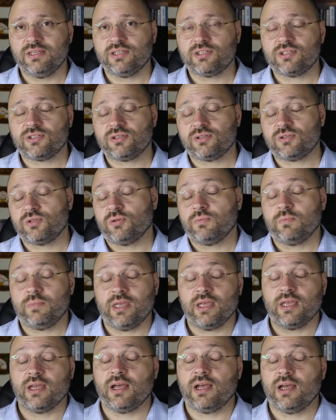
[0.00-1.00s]
all these
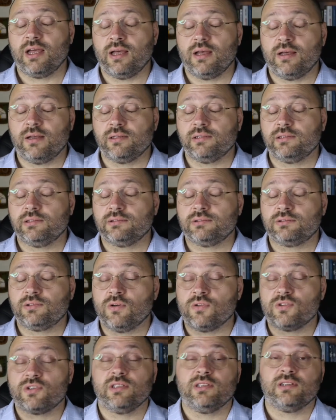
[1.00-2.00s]
should be uh,
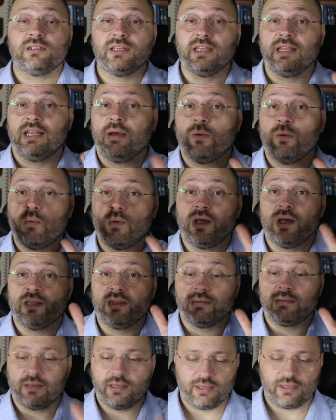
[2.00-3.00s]
considered in a
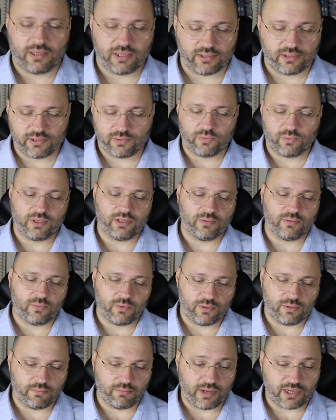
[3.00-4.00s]
one under one,
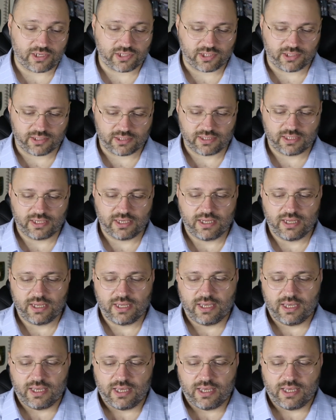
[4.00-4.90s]
one basket.